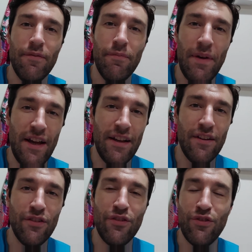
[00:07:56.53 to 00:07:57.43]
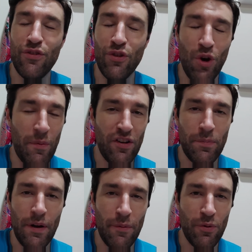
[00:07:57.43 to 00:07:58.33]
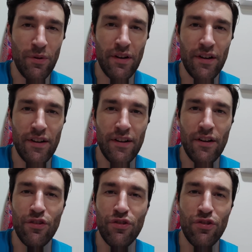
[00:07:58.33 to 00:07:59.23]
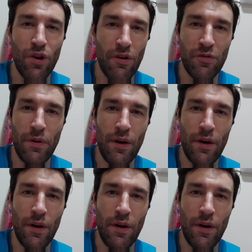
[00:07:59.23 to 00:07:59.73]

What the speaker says: Man, so much paperwork. So much